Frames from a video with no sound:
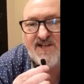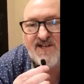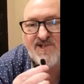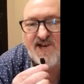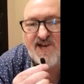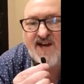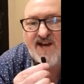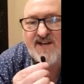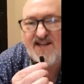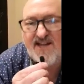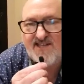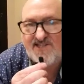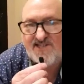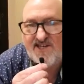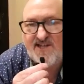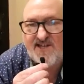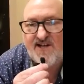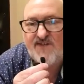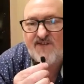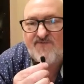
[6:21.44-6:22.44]
Sha
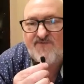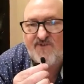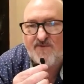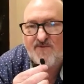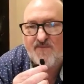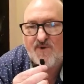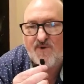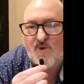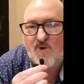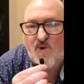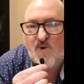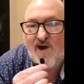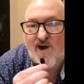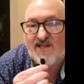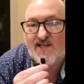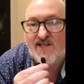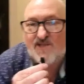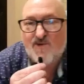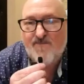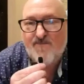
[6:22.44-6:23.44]
Nacino from
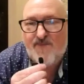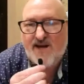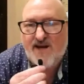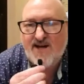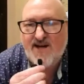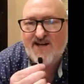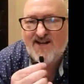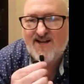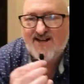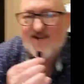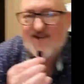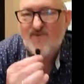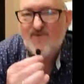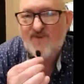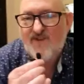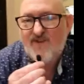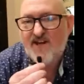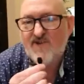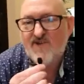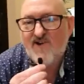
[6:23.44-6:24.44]
Kuala Lumpur.
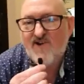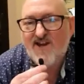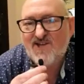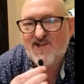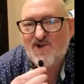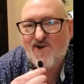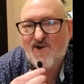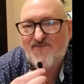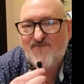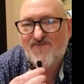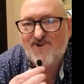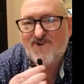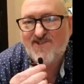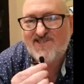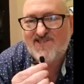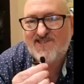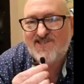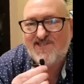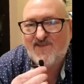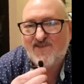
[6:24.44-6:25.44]
We've had a great
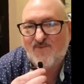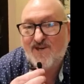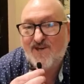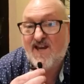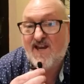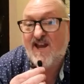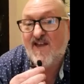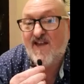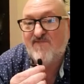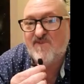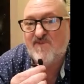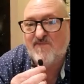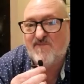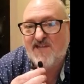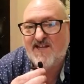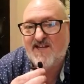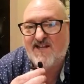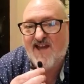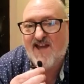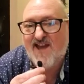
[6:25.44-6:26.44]
conference. We're going to have some
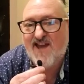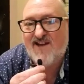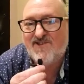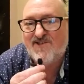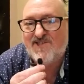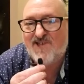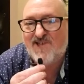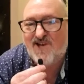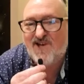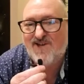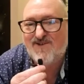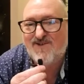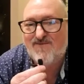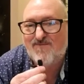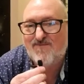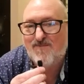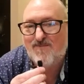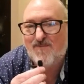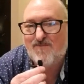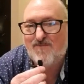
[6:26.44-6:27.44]
dinner now, so
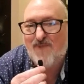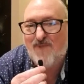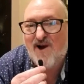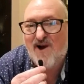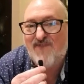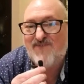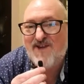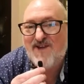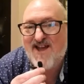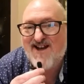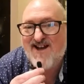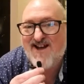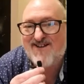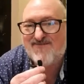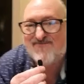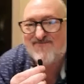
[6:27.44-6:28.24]
bye for now.